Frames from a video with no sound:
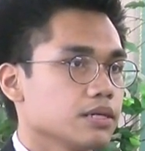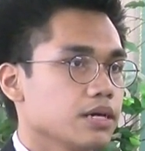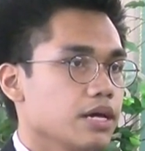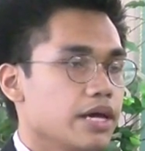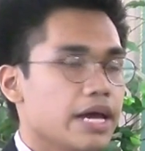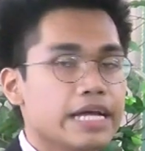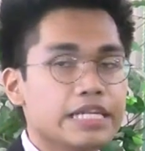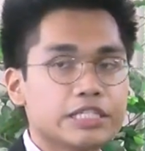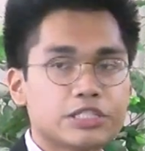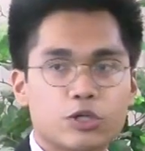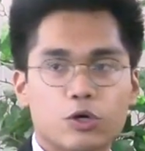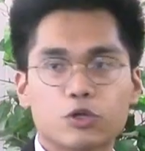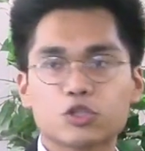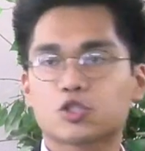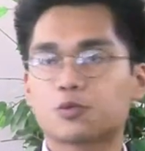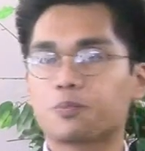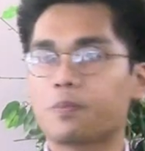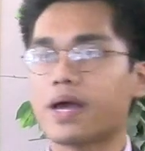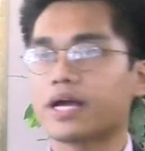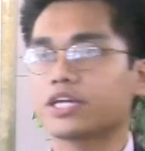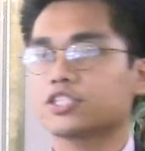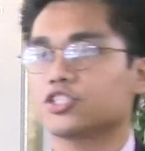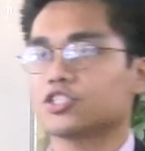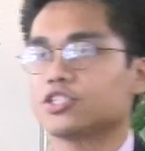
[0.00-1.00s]

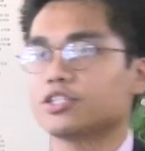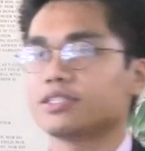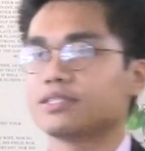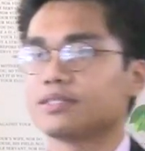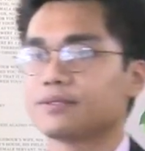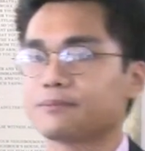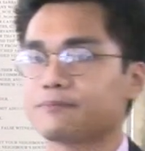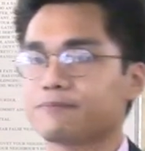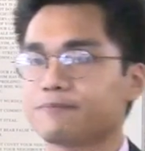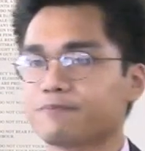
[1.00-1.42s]
introspection.